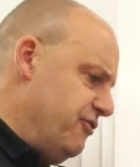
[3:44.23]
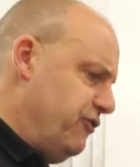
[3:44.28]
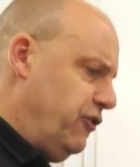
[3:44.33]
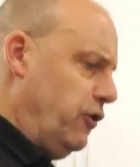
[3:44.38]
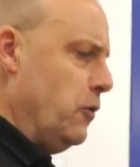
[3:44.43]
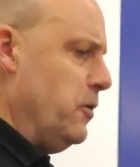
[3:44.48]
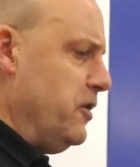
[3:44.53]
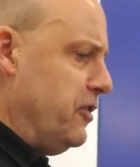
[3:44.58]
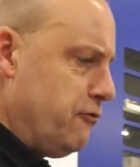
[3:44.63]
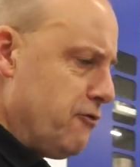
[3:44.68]

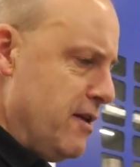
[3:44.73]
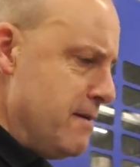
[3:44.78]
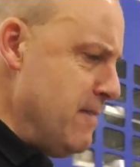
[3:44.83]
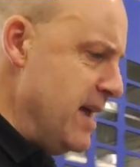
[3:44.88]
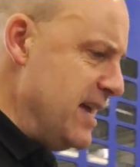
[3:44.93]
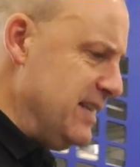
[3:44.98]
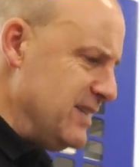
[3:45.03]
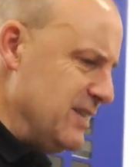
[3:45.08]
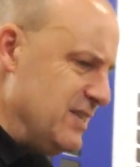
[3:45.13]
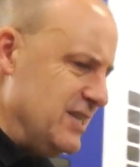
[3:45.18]
two or three
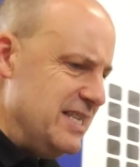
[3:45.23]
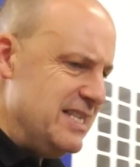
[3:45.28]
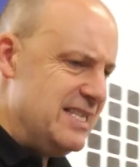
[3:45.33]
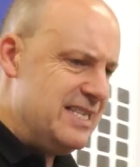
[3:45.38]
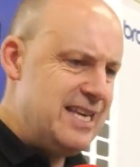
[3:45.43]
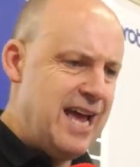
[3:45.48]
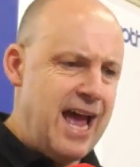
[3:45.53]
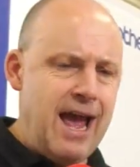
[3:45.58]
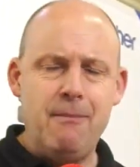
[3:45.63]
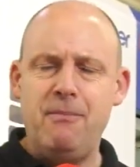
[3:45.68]
meters in
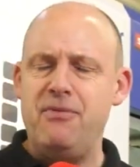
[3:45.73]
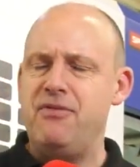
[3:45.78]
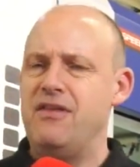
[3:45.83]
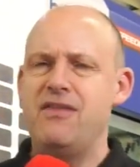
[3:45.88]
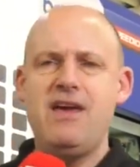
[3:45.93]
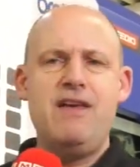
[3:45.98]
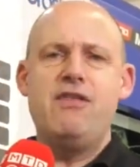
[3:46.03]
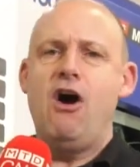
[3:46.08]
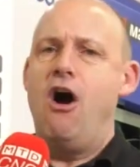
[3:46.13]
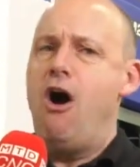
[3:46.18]
depth,
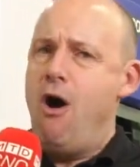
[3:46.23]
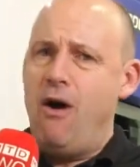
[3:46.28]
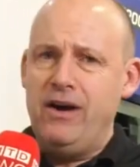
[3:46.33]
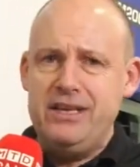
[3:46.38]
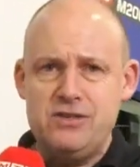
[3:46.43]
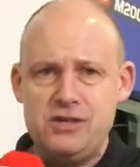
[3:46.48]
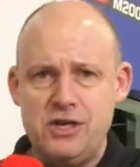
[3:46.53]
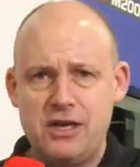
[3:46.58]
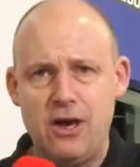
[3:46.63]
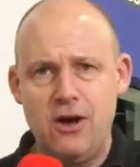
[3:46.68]
and then the
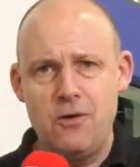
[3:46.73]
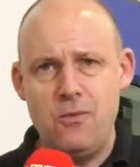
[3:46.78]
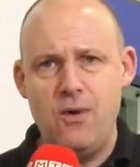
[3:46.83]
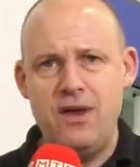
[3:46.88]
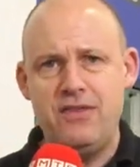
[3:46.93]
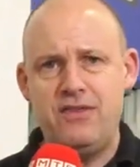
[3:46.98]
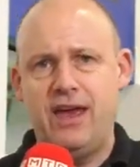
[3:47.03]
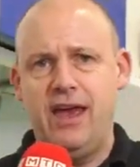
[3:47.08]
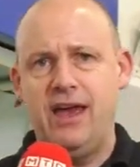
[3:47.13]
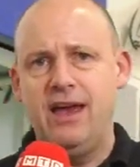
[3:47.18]
height to go
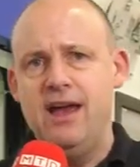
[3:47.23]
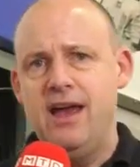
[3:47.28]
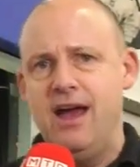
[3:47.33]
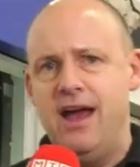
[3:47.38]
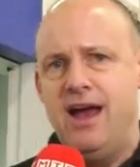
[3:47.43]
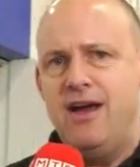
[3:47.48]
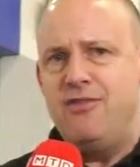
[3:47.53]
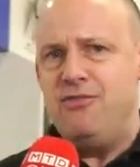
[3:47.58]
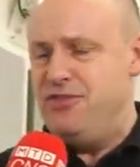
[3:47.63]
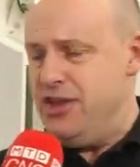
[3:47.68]
with it.
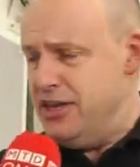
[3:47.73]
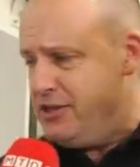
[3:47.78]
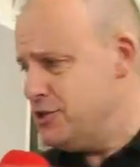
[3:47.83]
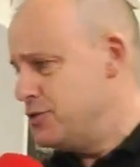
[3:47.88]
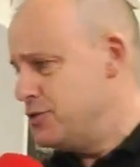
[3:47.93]
This